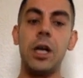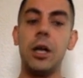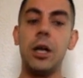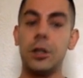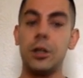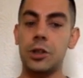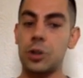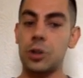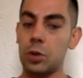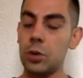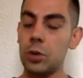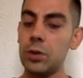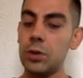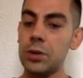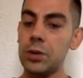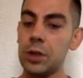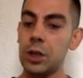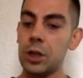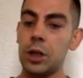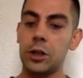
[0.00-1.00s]

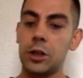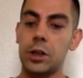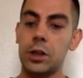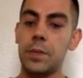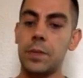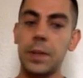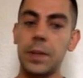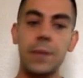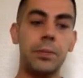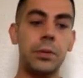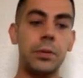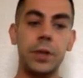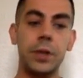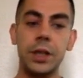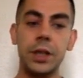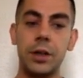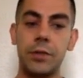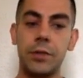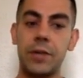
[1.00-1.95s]
Stores, so people, you know,